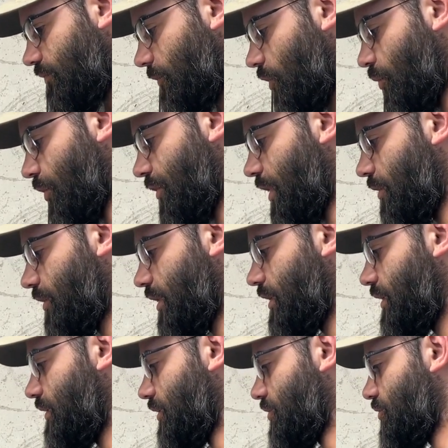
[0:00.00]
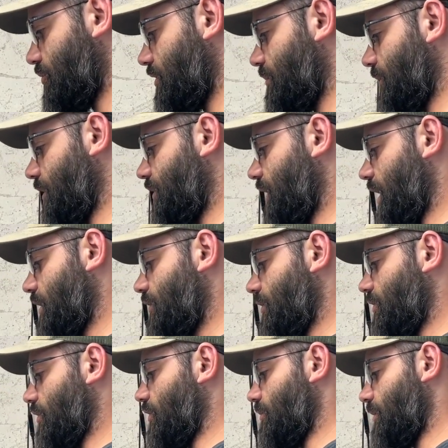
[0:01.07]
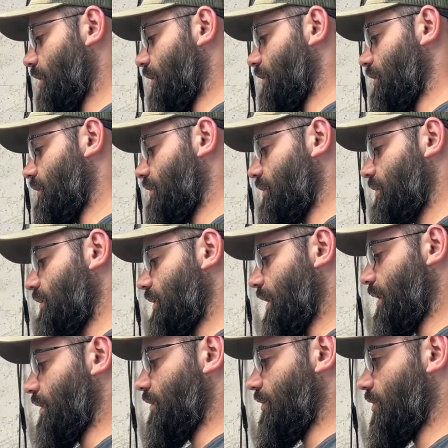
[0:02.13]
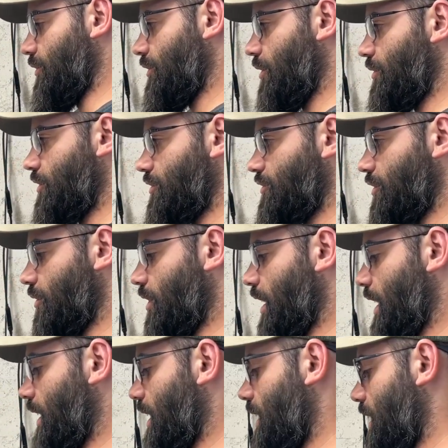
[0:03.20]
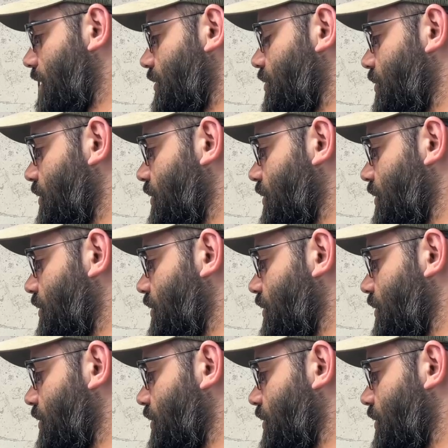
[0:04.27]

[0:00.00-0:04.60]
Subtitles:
without getting extremely technical about it. And you'll notice, so I do